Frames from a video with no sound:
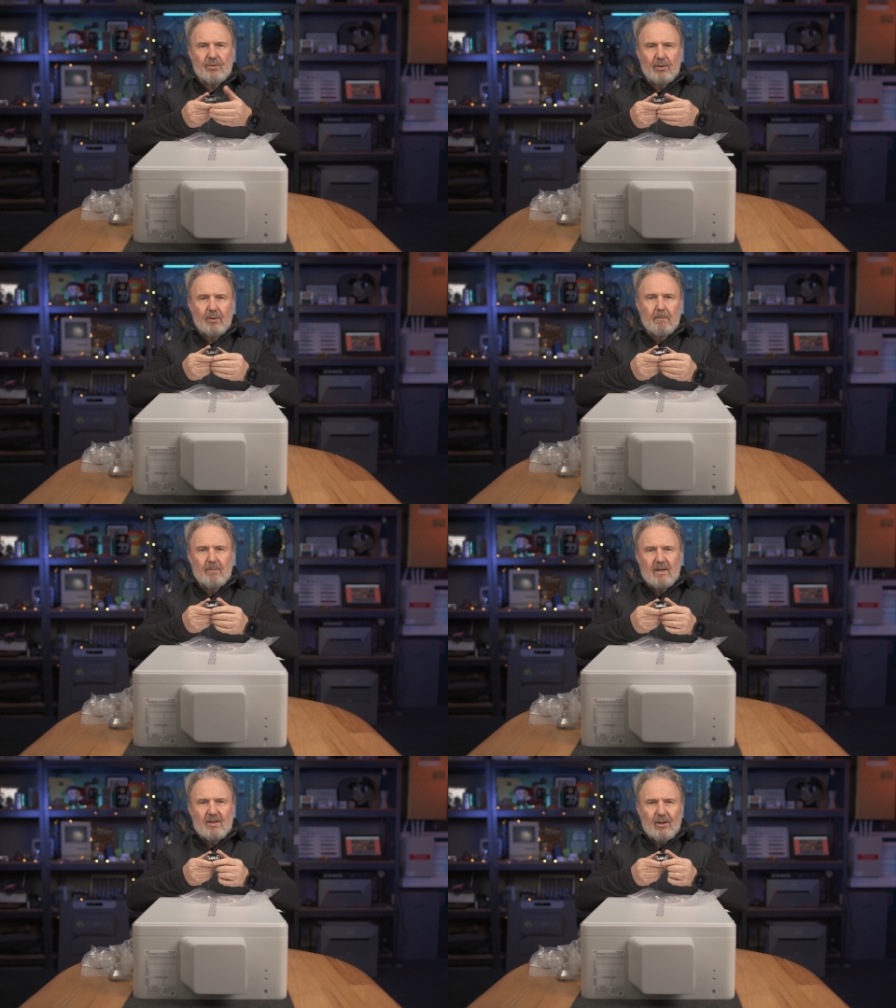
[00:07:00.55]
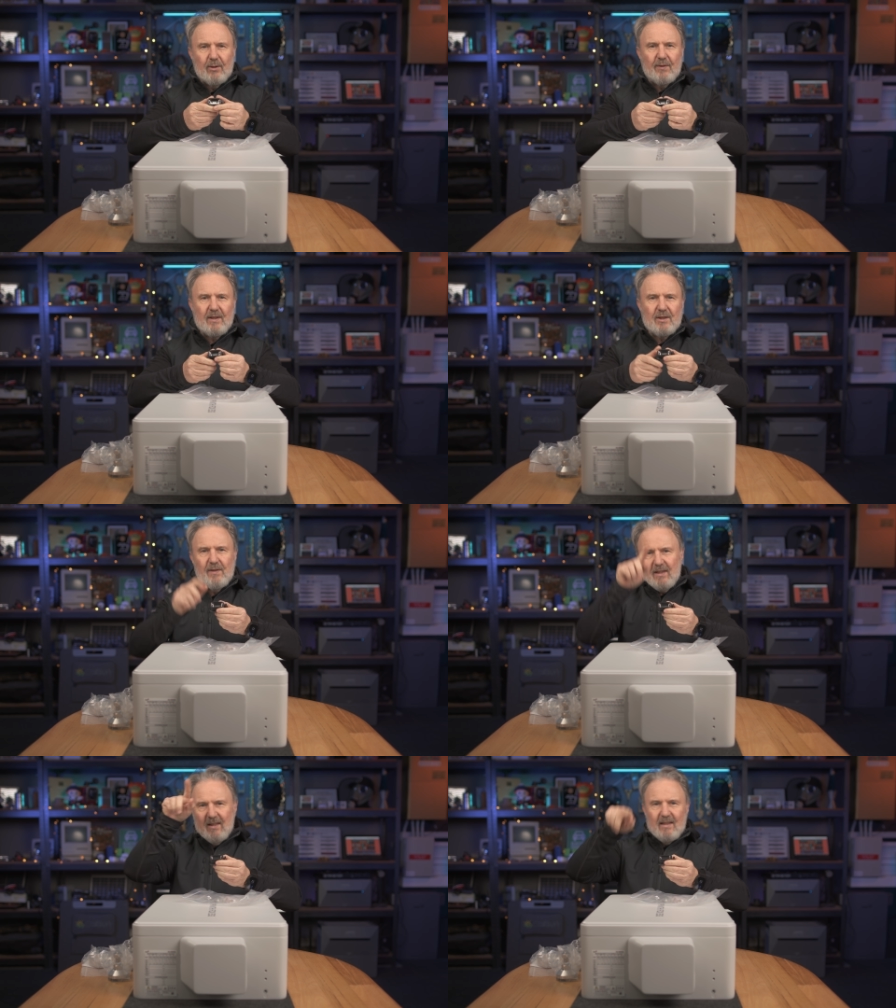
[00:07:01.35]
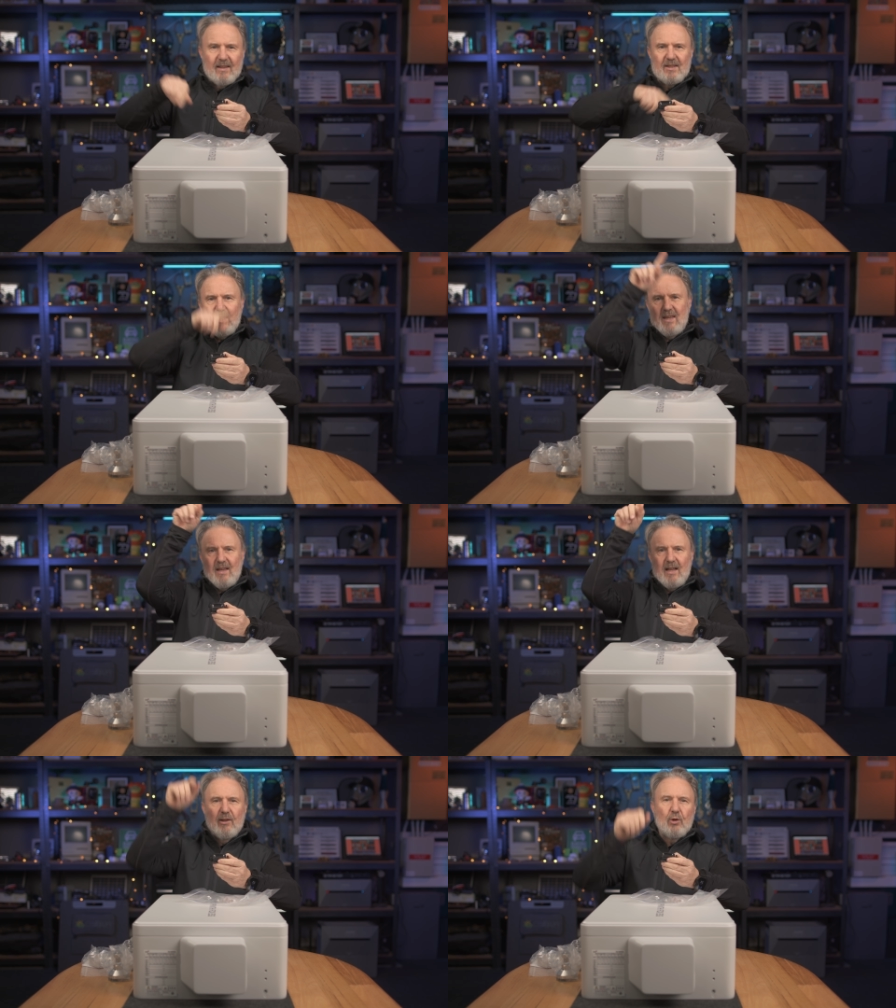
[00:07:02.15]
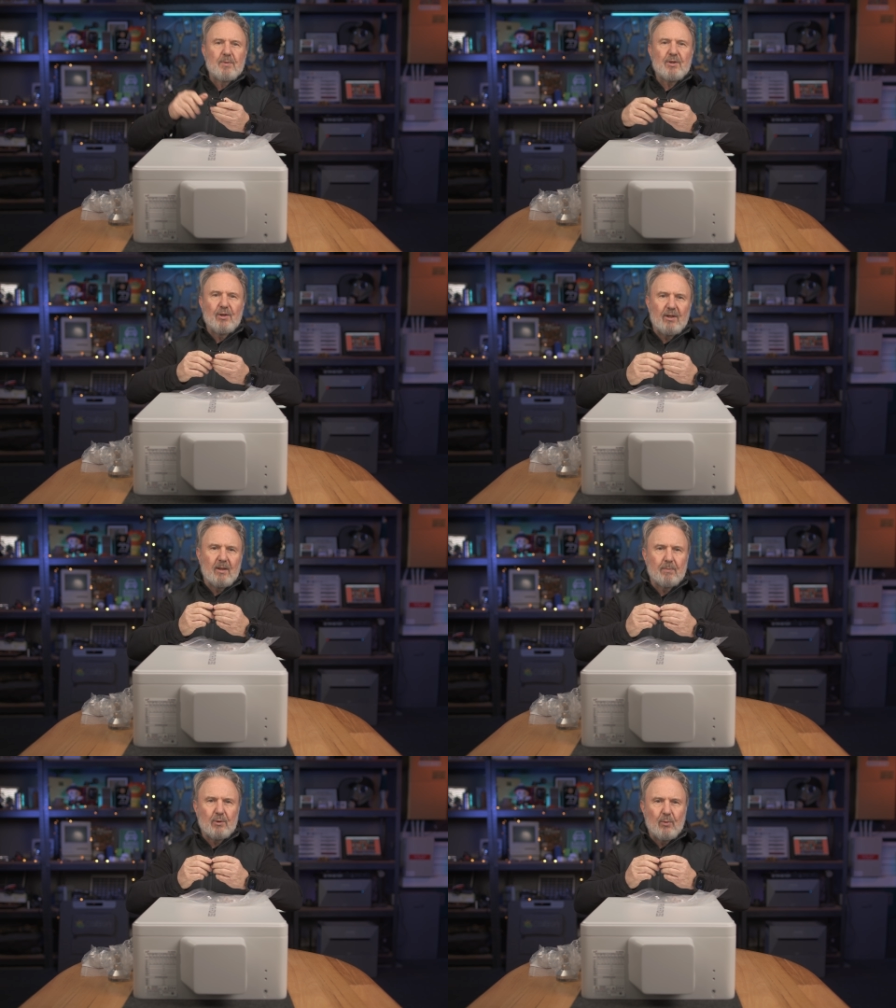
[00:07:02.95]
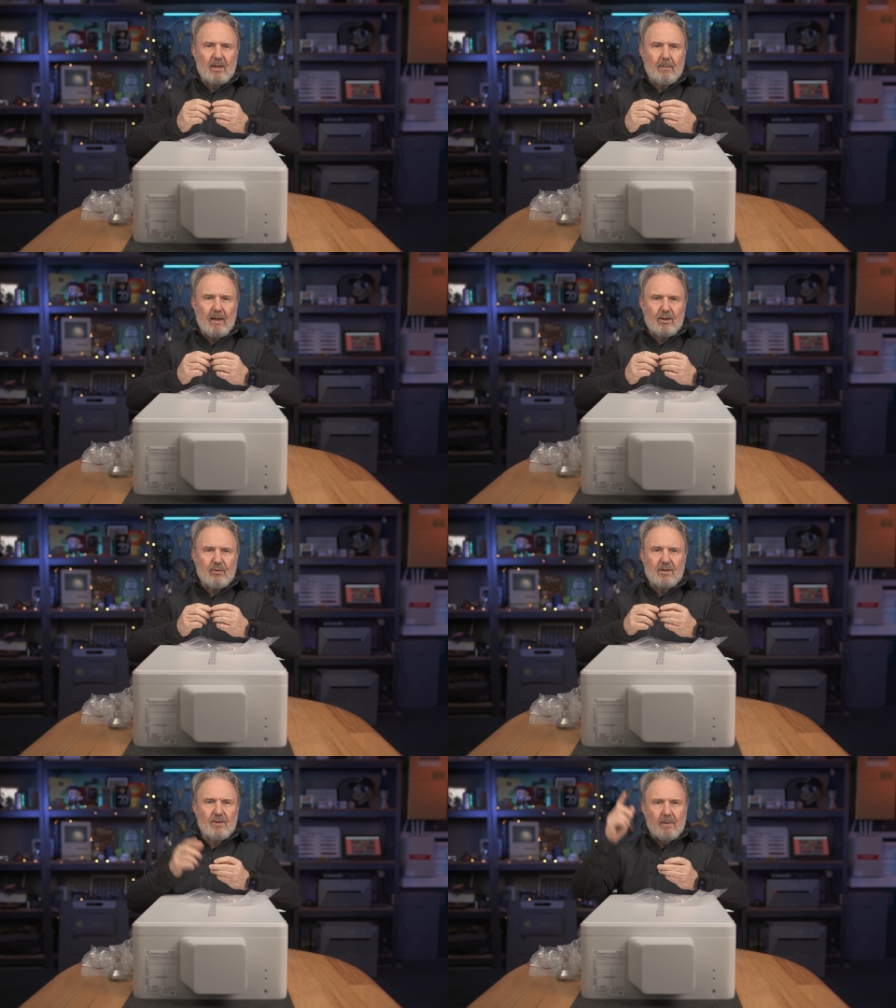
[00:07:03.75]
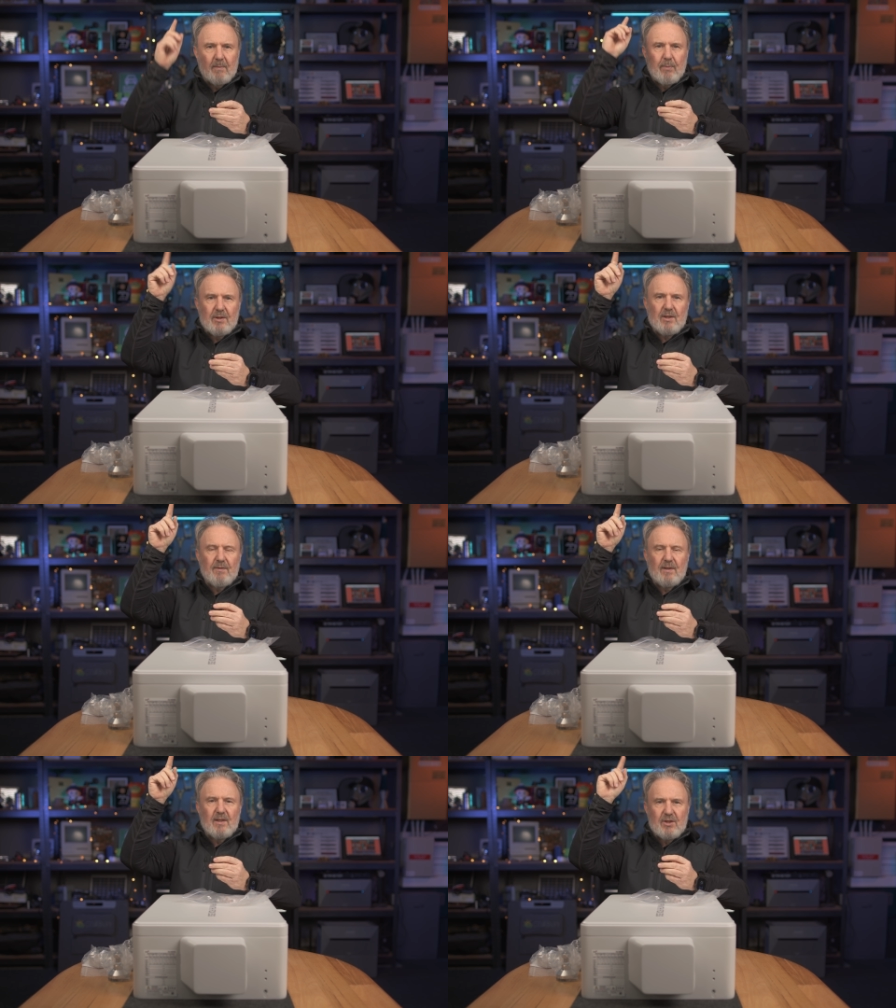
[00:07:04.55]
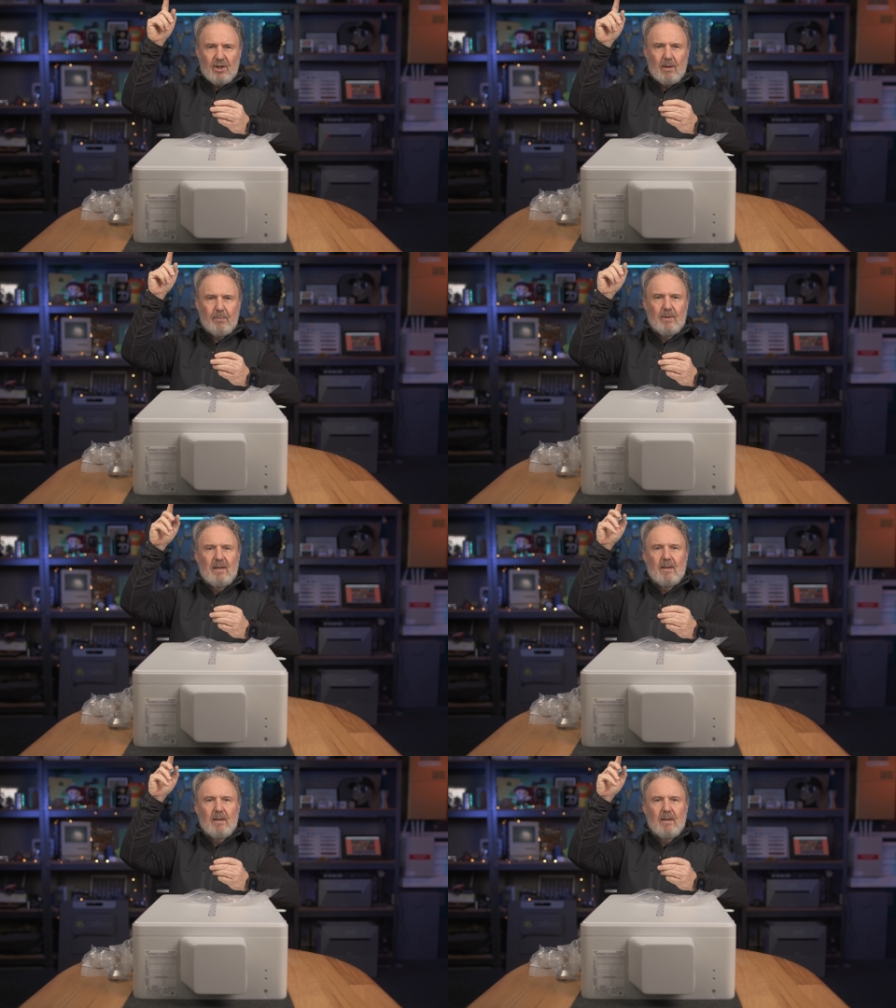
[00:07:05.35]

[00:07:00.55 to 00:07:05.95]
through. So effectively, there's a, a loop circuit between the batteries from the positive at the top,